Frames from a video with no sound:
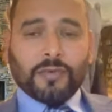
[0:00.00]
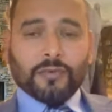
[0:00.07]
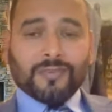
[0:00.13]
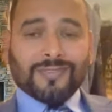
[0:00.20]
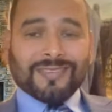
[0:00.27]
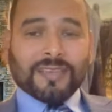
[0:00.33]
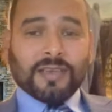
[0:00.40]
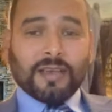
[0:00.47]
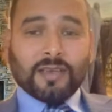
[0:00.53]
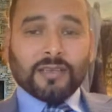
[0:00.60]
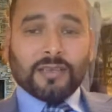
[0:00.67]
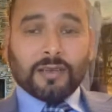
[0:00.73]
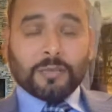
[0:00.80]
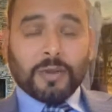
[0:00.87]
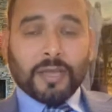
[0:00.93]
scared,
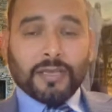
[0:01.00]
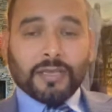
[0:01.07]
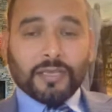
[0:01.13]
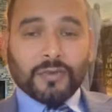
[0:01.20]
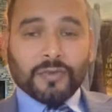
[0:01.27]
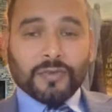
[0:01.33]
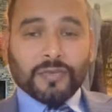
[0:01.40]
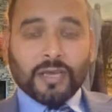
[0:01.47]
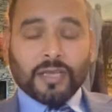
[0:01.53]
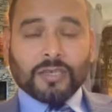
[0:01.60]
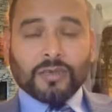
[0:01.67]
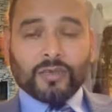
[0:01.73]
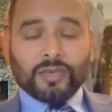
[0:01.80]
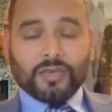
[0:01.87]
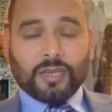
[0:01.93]
in plain, you
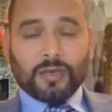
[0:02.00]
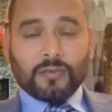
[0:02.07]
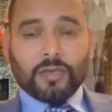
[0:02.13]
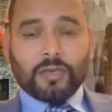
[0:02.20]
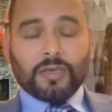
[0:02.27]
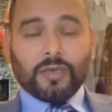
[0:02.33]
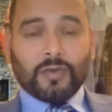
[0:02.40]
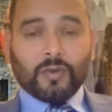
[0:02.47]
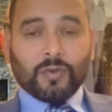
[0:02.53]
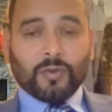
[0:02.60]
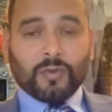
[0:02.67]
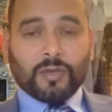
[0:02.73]
scared to return back to your home